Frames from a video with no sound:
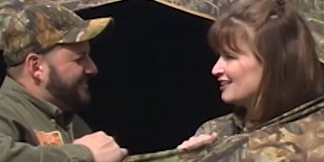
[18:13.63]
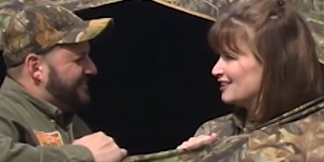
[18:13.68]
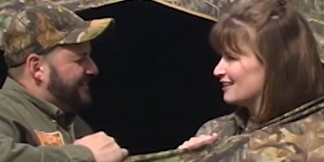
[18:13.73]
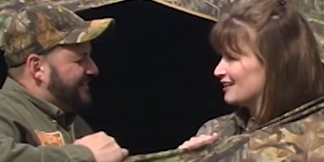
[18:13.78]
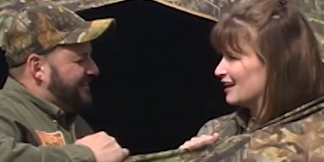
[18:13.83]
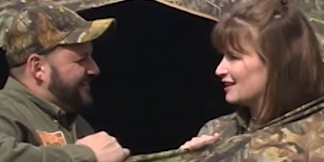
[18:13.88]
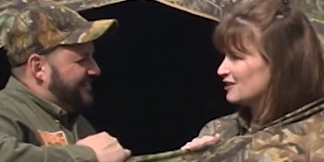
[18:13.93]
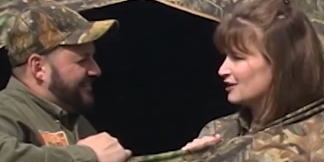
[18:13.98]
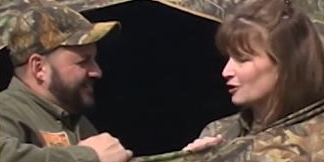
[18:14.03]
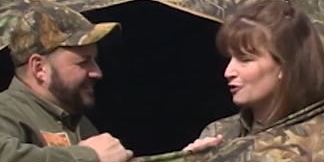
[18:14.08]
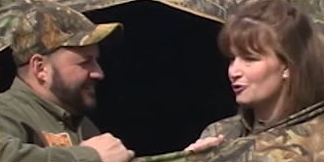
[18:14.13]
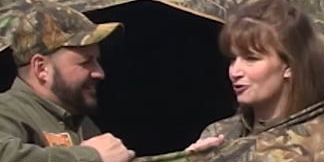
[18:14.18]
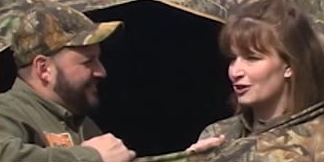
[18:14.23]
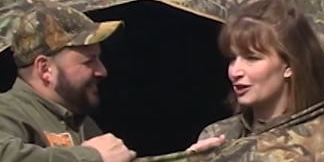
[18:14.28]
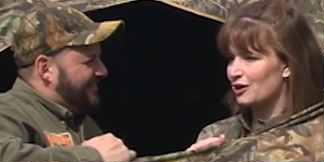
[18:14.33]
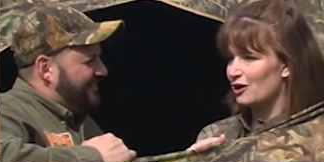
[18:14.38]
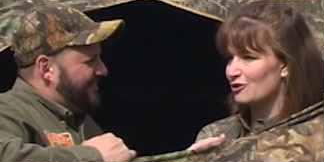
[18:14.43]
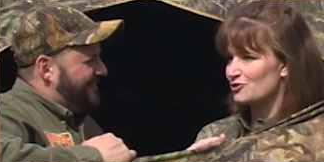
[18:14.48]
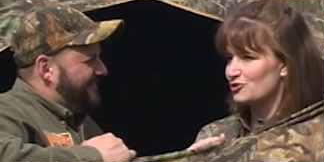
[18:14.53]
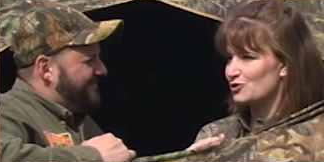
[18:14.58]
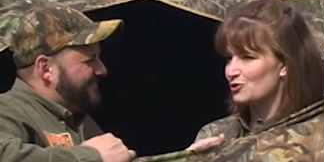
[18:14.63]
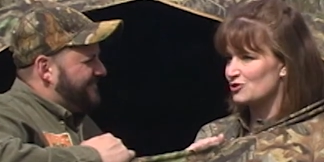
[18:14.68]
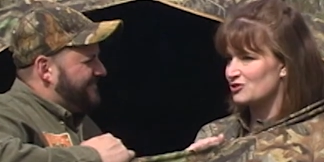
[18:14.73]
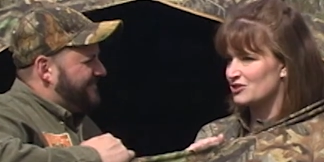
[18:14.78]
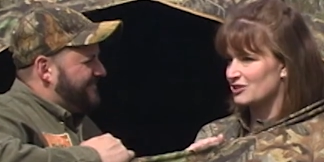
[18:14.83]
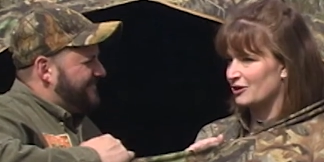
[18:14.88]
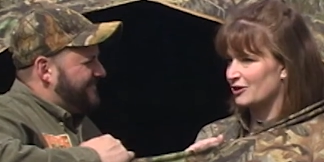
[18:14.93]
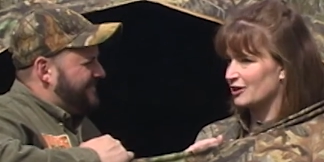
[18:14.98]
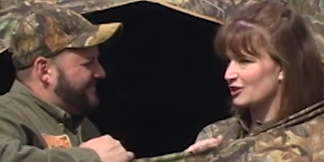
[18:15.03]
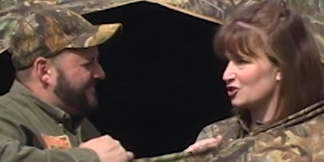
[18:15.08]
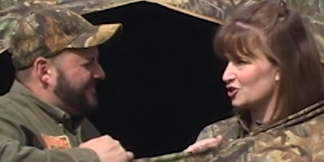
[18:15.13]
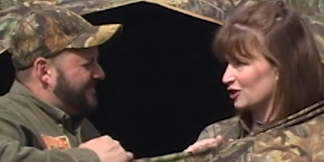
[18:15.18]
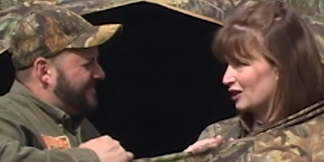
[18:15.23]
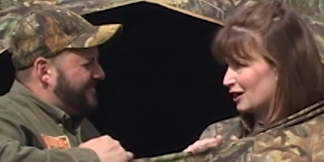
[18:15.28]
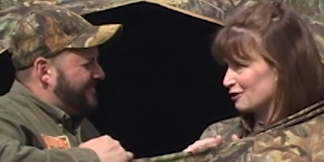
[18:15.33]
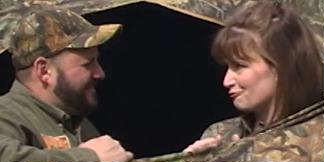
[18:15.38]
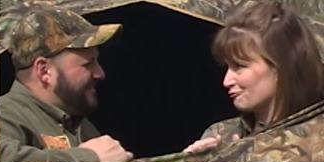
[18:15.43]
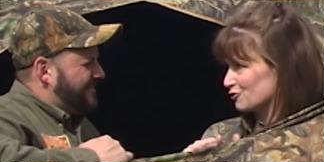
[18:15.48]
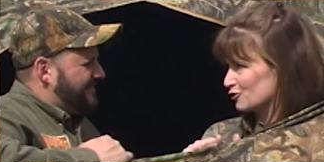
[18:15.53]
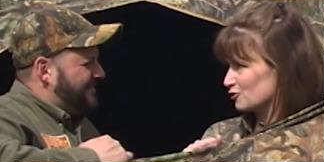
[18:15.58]
Speaker 1: And the other thing also is starting July
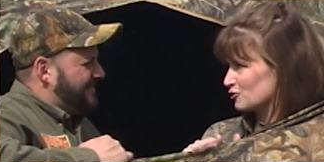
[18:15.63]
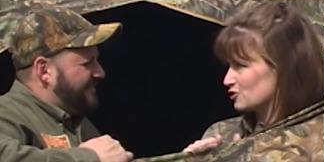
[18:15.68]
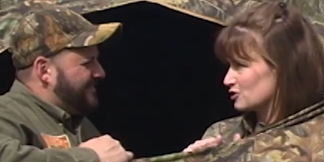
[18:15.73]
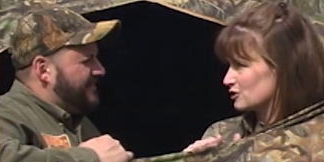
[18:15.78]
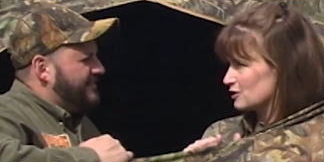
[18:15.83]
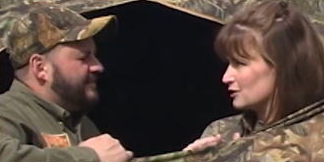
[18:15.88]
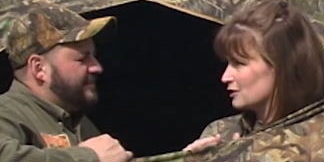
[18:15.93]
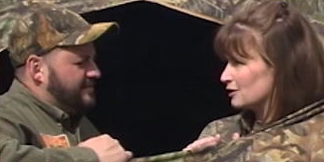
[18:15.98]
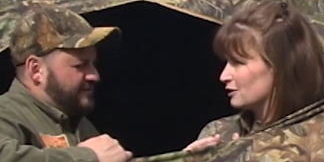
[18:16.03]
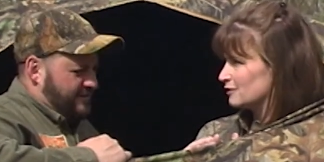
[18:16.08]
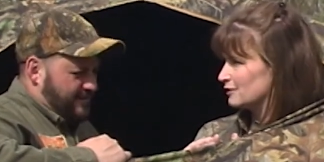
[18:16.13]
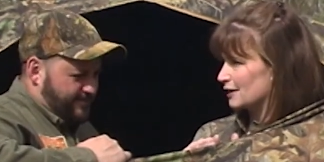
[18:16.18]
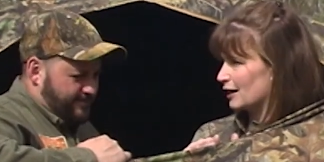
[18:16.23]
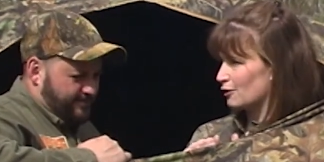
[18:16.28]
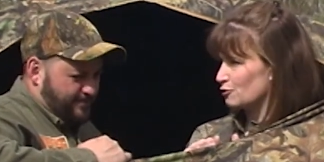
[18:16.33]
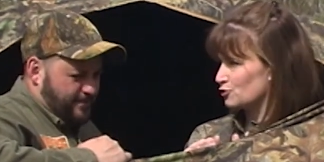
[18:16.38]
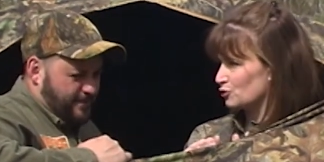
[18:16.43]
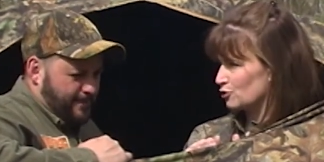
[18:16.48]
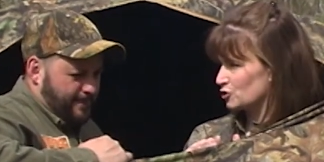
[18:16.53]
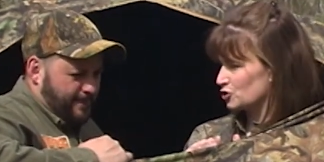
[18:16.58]
first, yep. the Outdoor